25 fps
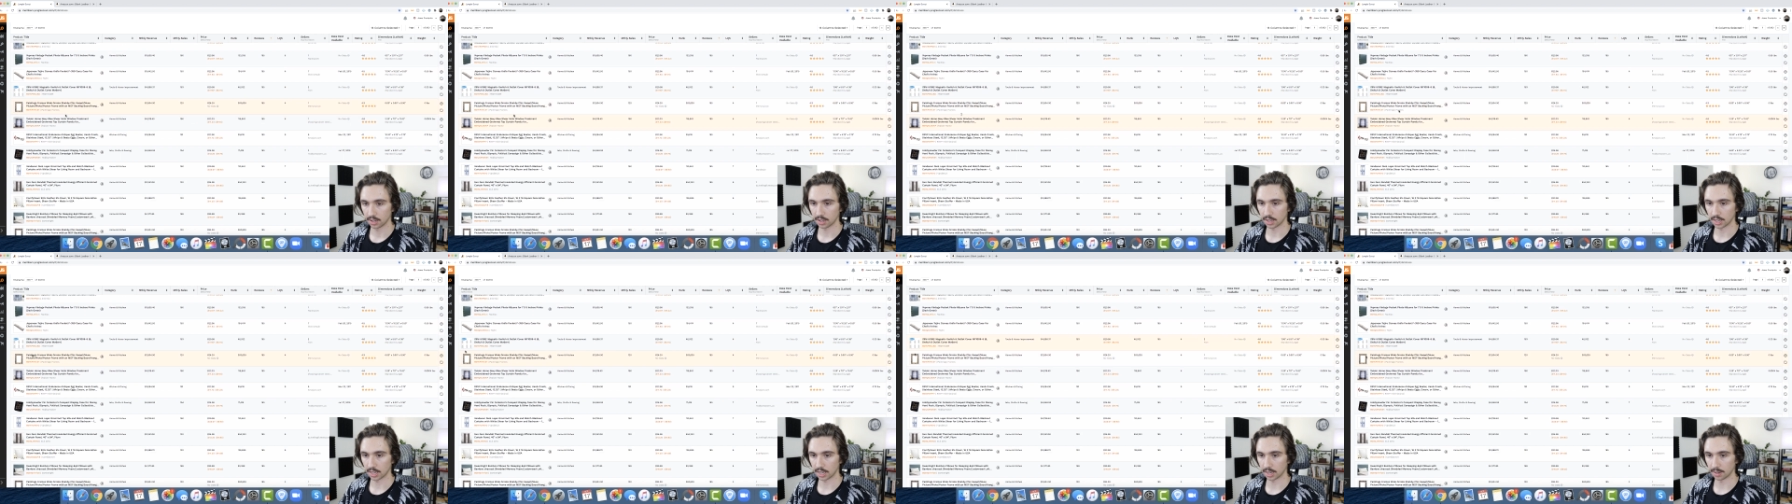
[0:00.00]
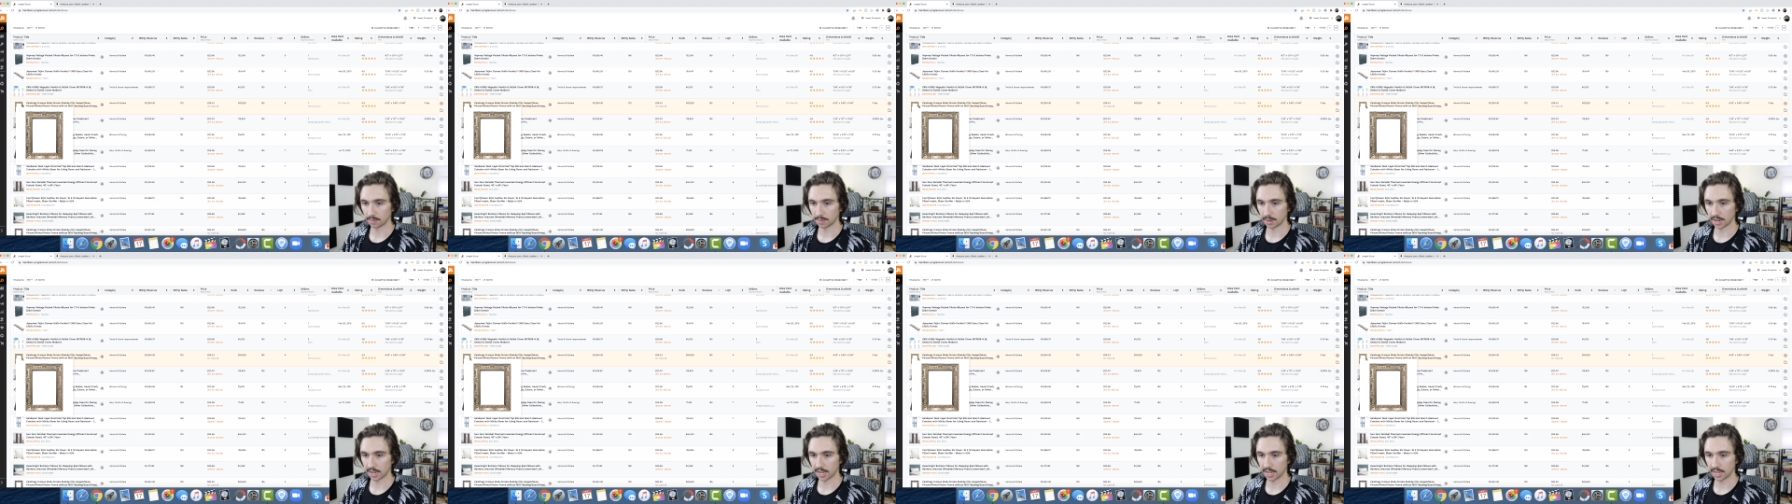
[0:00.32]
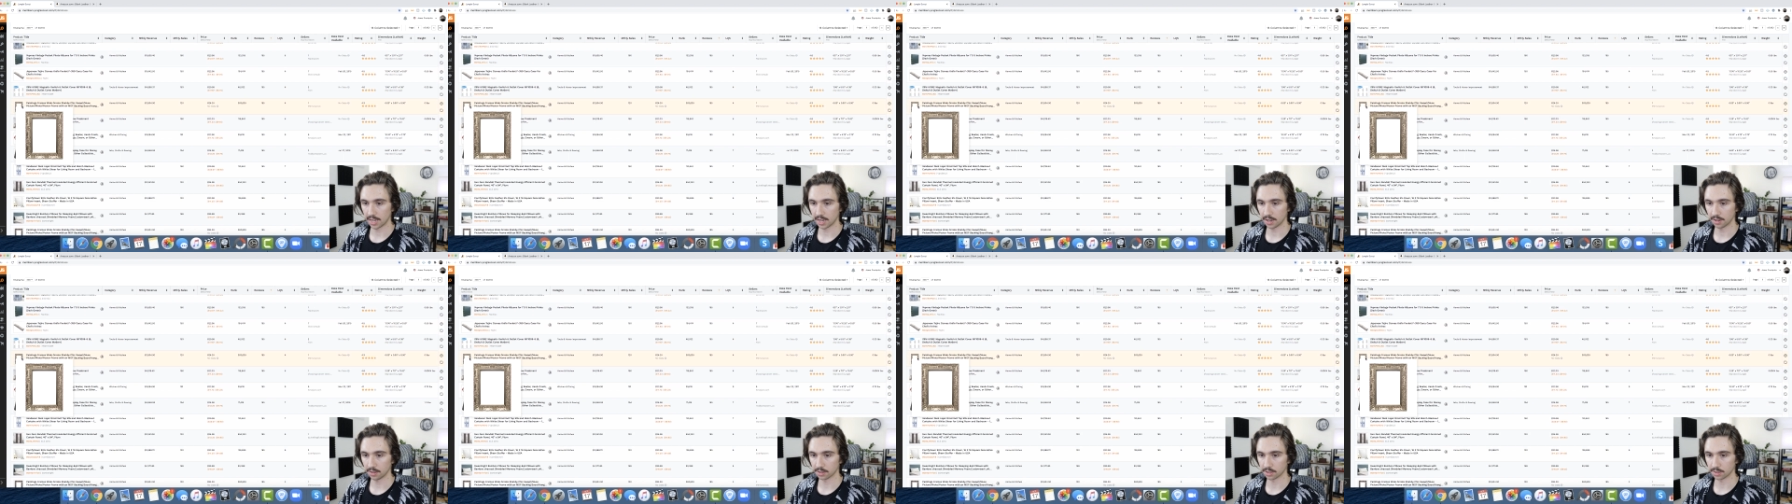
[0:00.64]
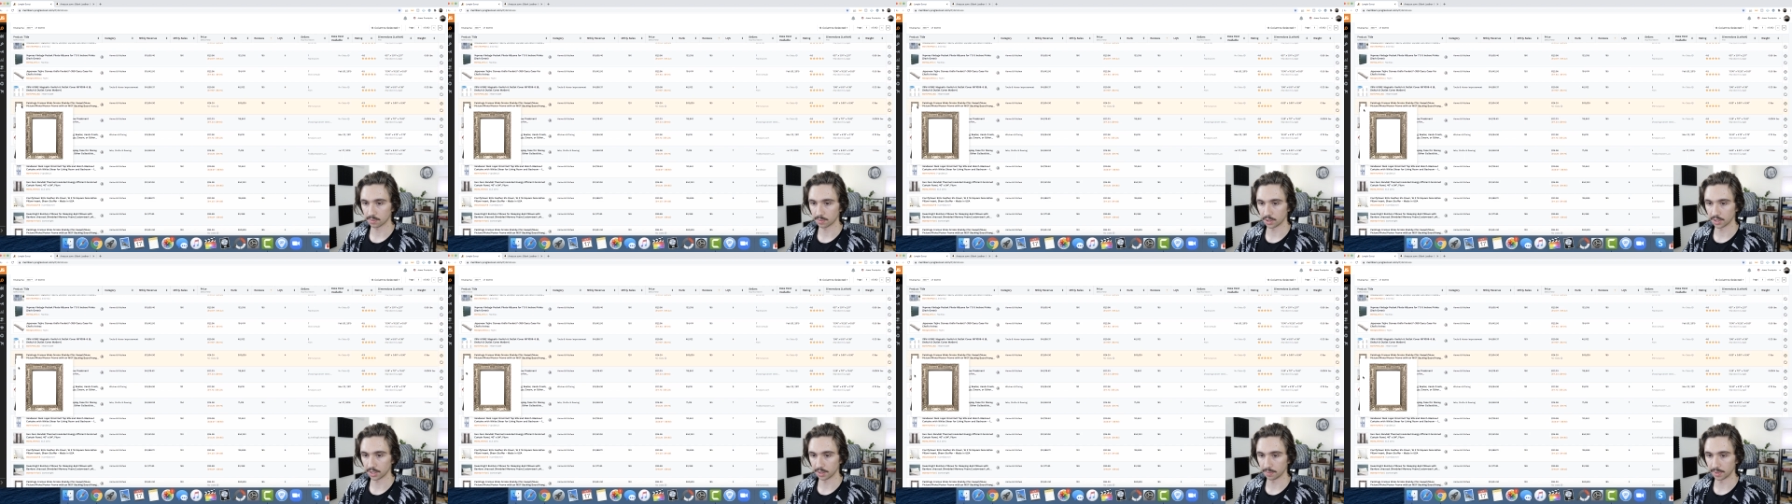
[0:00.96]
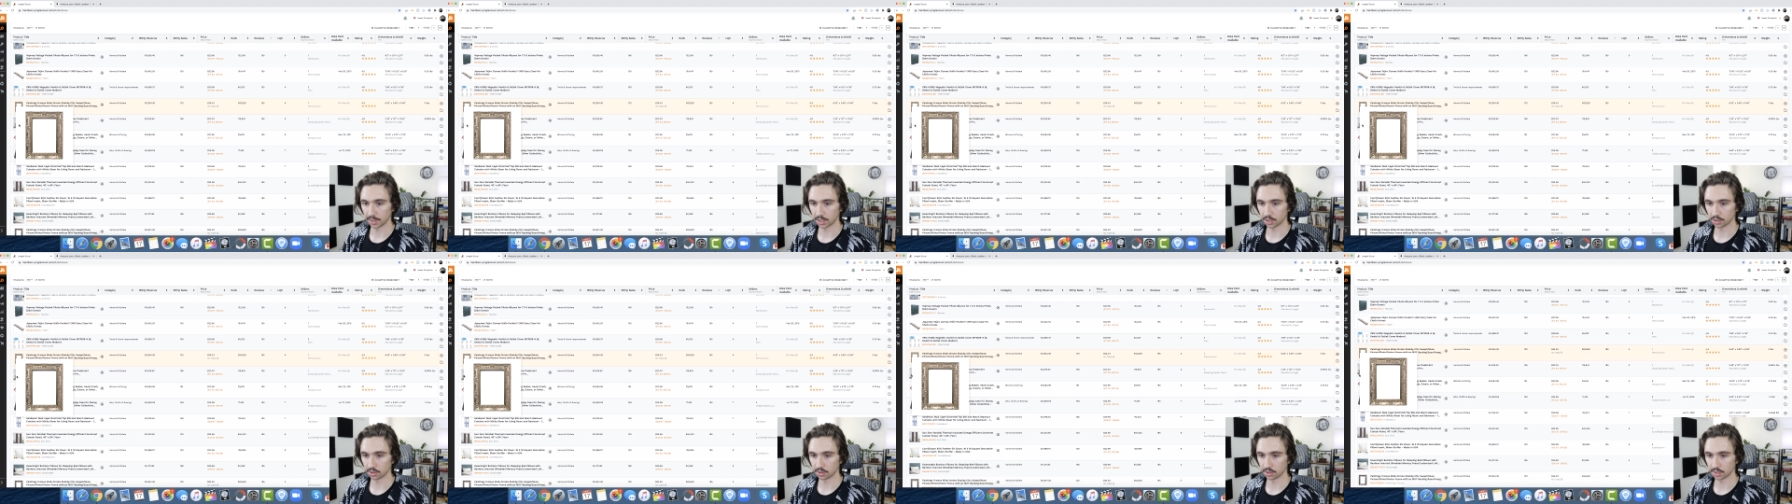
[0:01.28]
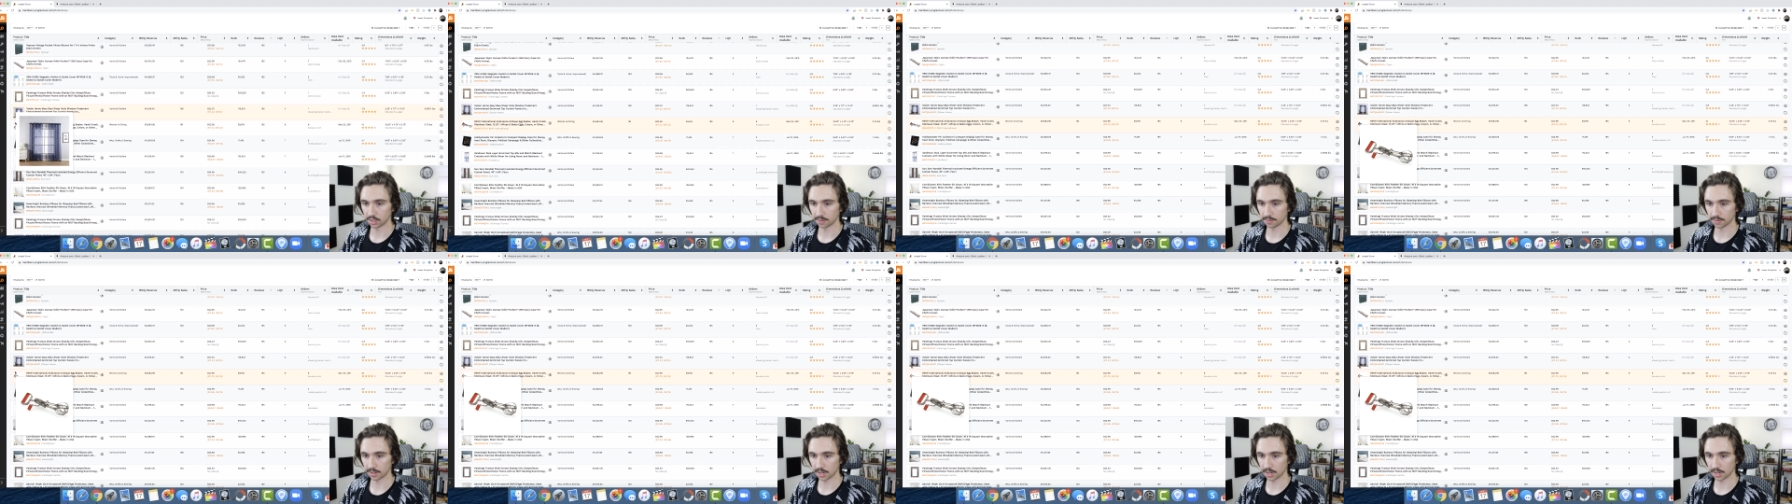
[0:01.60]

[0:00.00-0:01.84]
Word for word: Um, I hate how small the pictures have